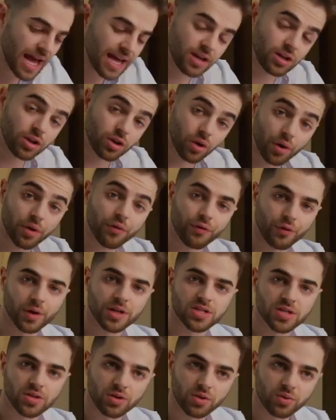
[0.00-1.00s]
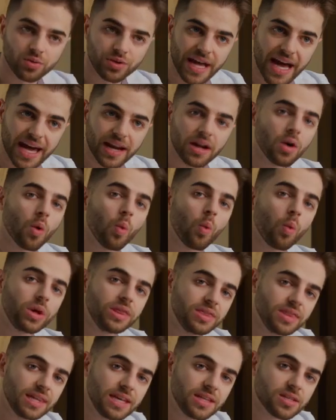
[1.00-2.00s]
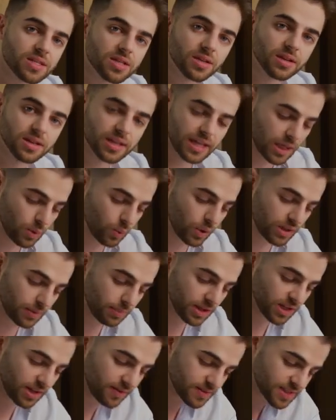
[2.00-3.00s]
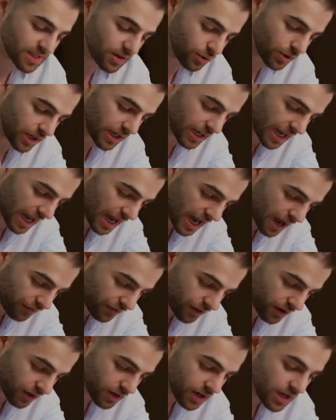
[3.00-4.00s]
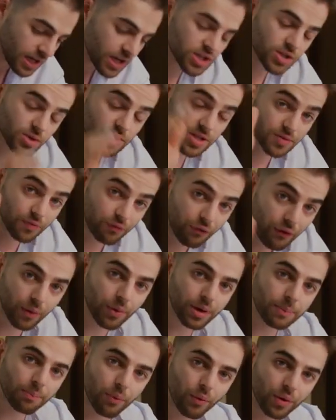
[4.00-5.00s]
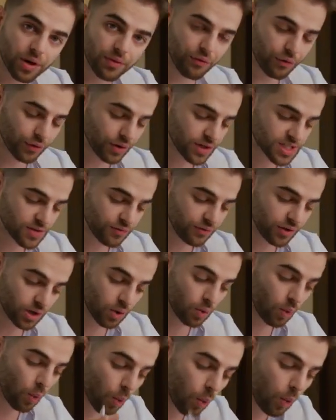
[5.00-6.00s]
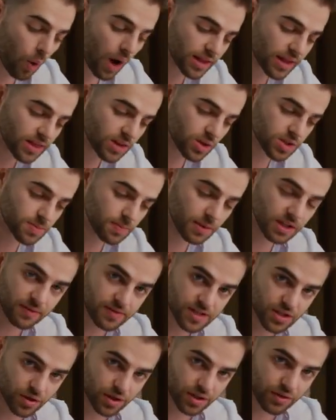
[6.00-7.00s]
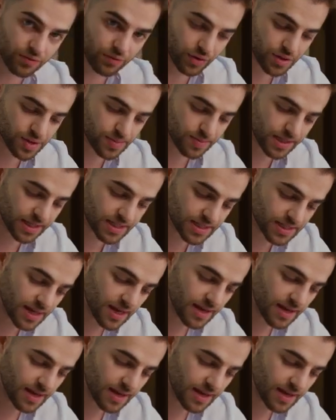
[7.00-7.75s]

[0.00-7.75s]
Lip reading: And in order for us to do that, we need to lead with the beliefs they already have here. So it's very important for us to figure out what those beliefs are in the first place.